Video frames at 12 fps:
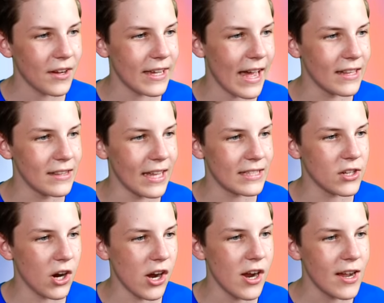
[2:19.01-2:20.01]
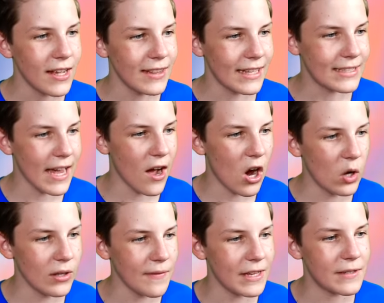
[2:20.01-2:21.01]
Okay, let's go. Let's get
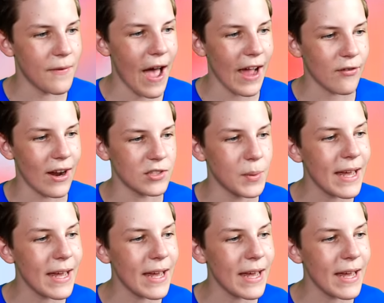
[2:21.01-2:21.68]
all of these fire crowns.